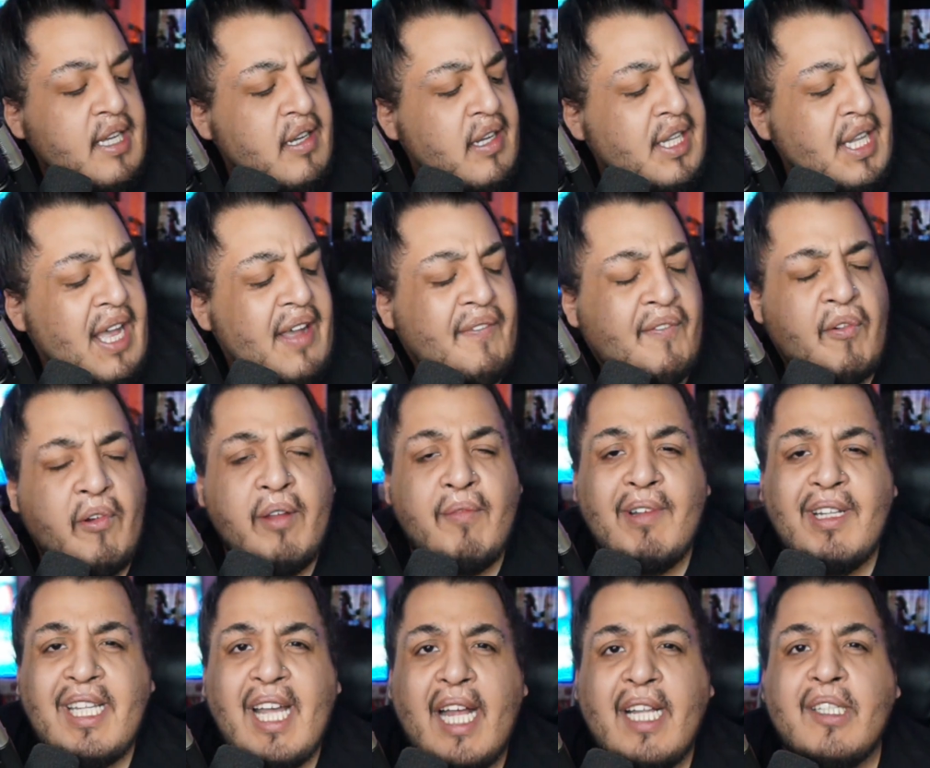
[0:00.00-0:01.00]
ain't gonna lie,
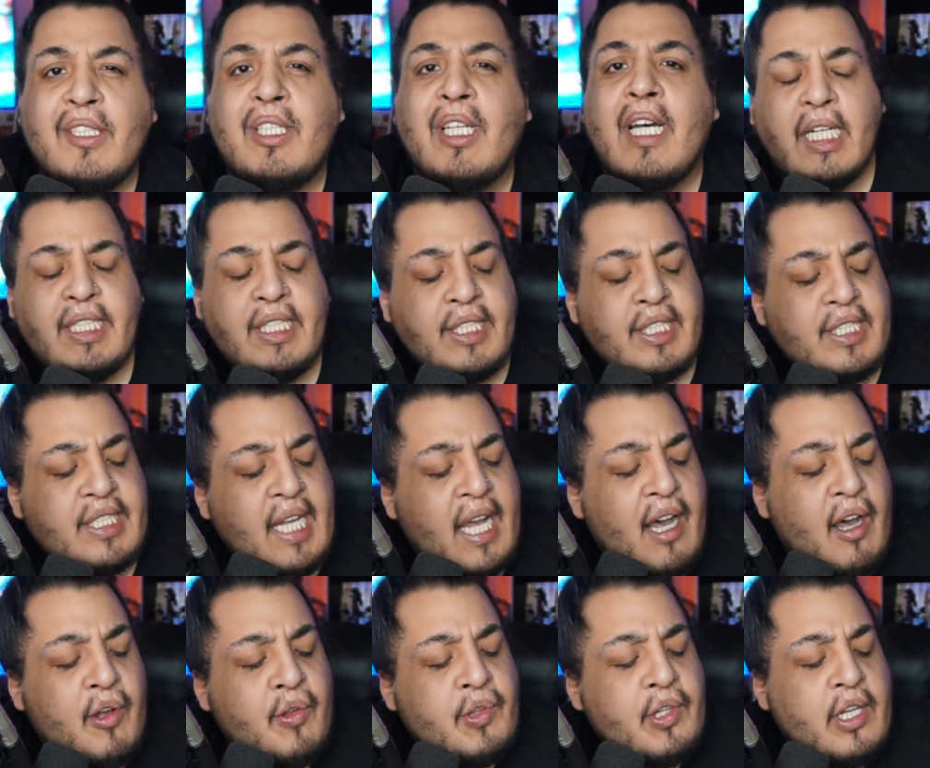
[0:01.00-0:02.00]
$41 doesn't
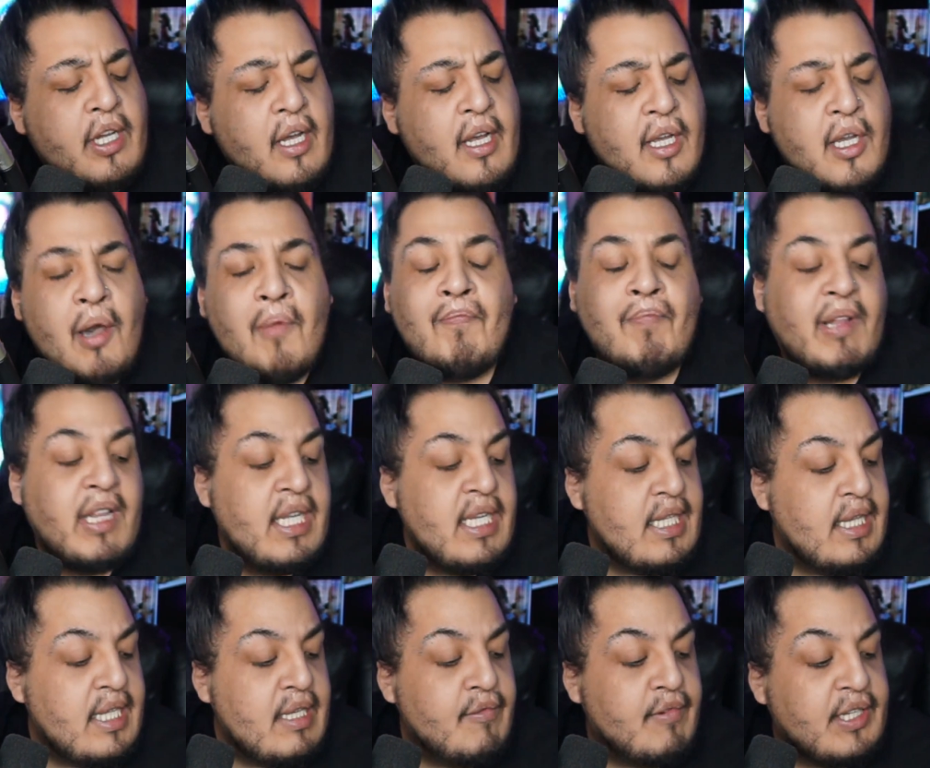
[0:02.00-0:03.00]
sound
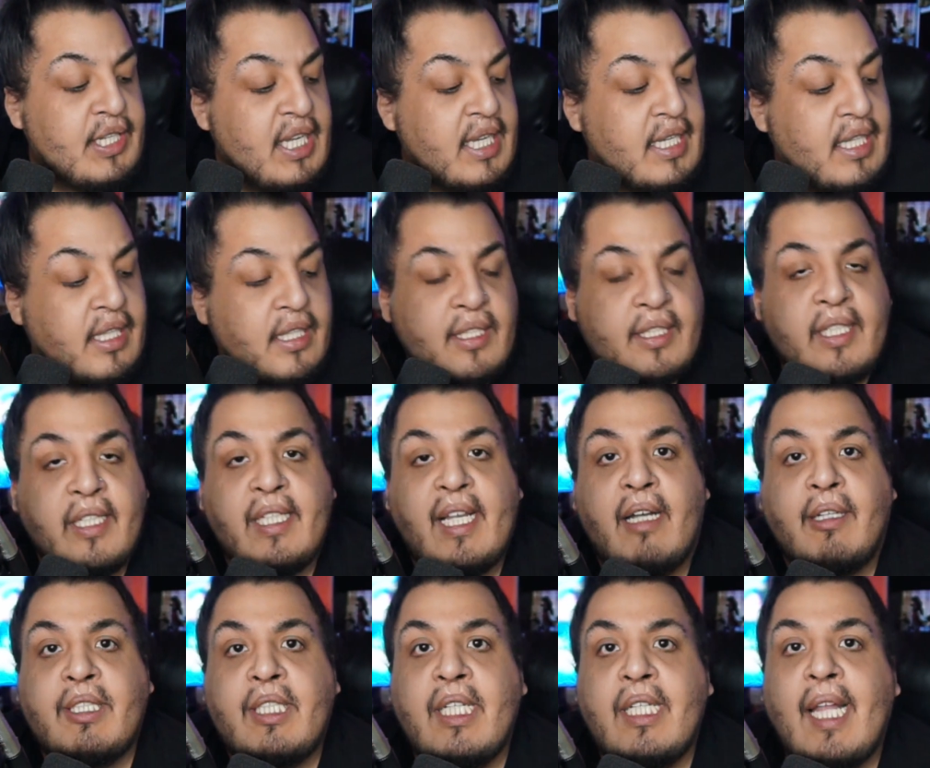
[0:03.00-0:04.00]
completely ridiculous, because
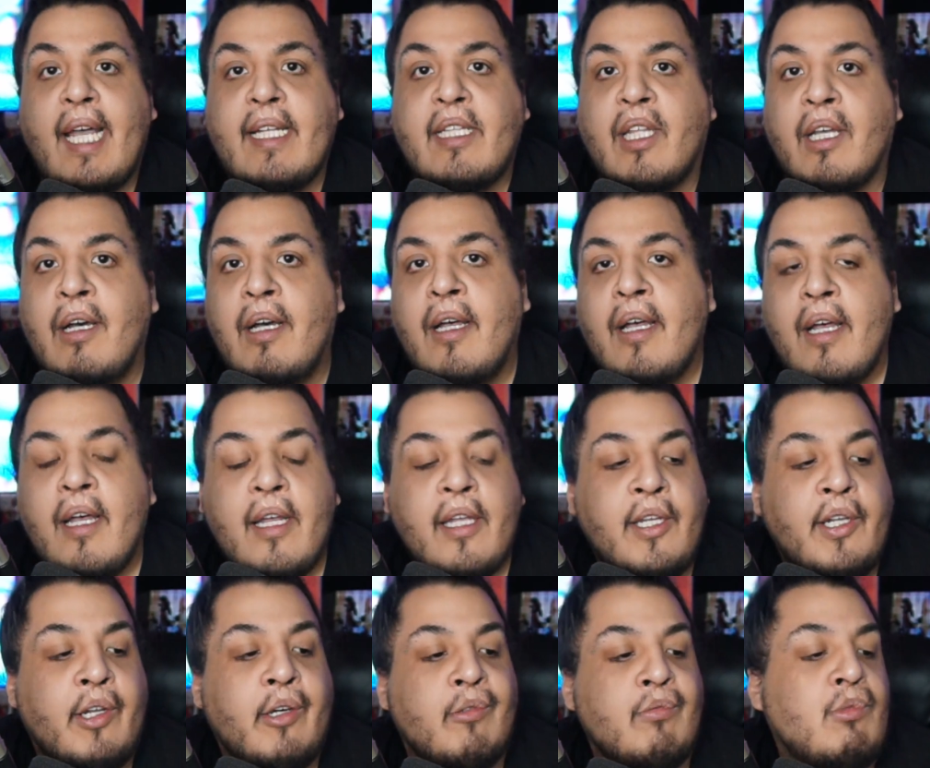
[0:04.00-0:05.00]
I'll see, like, the,
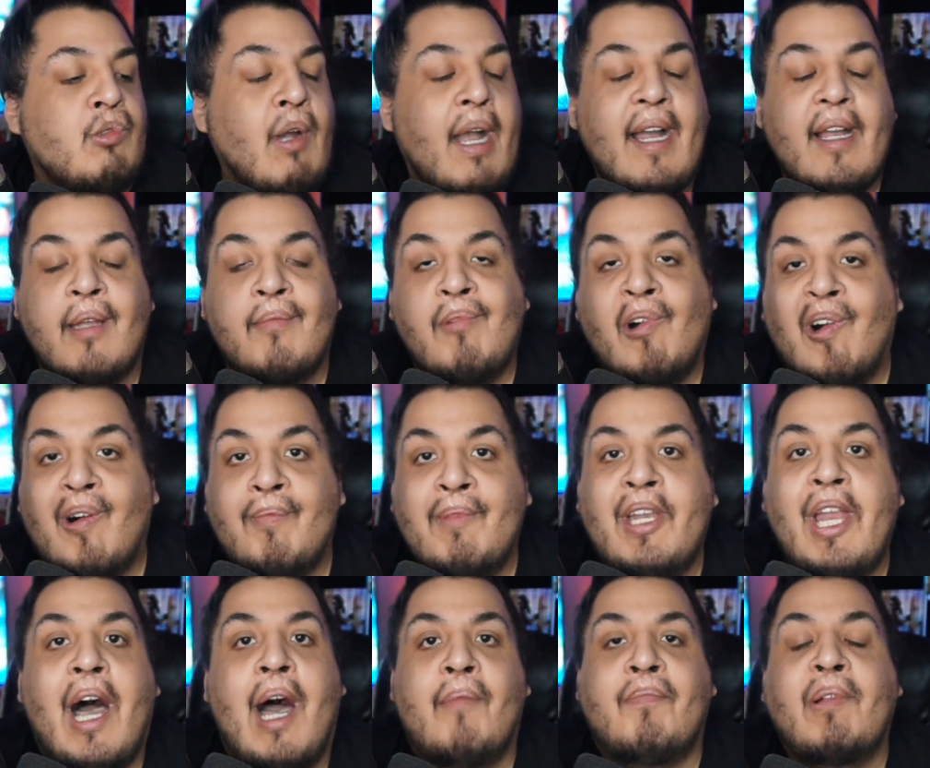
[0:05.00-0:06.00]
you know, Dragon Ball
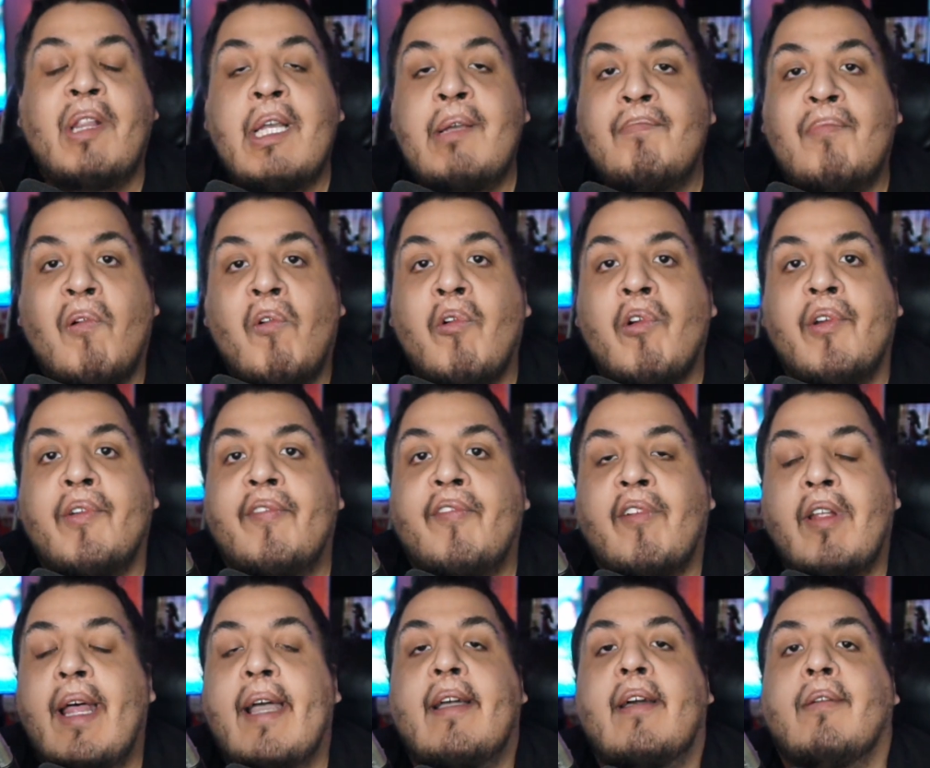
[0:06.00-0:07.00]
Monopoly board
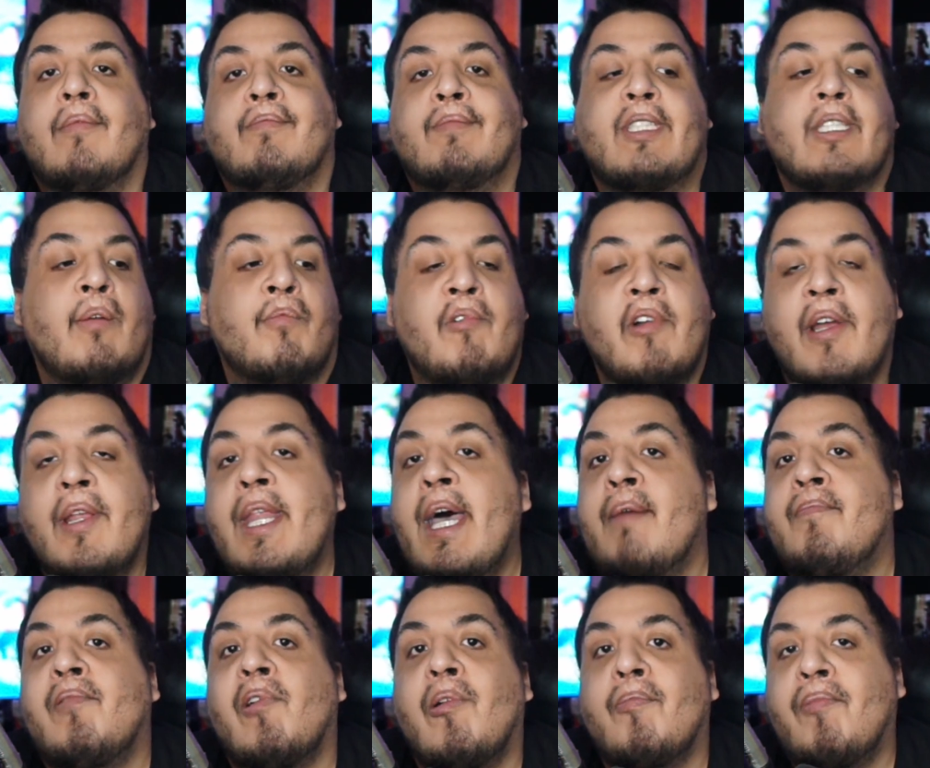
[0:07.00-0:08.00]
for, like, somewhere in
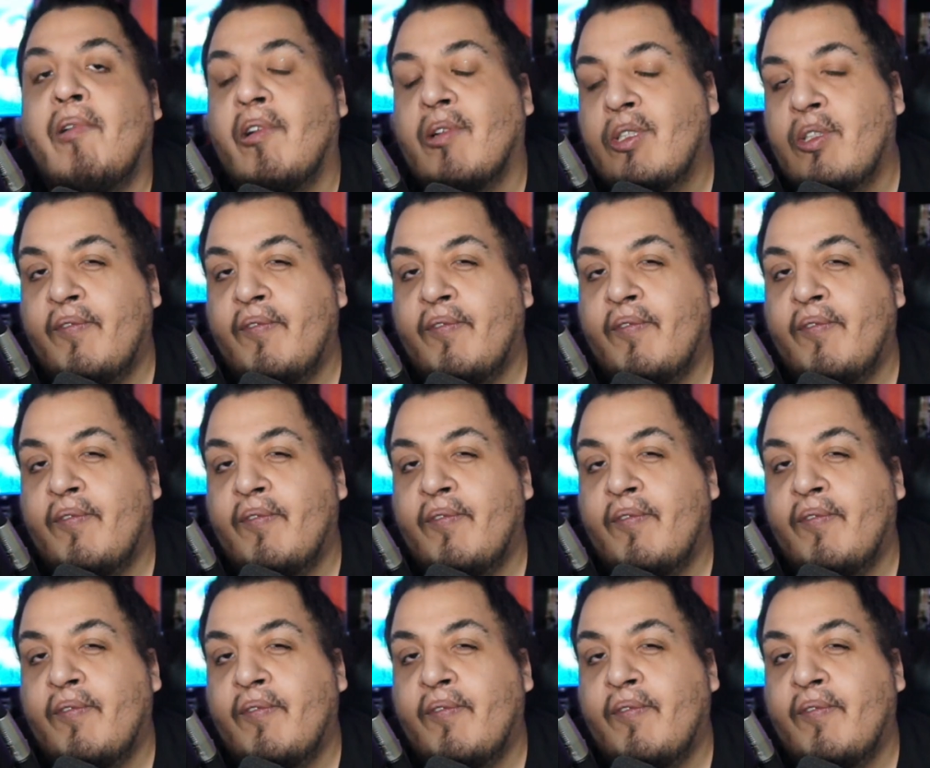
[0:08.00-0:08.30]
that ballpark.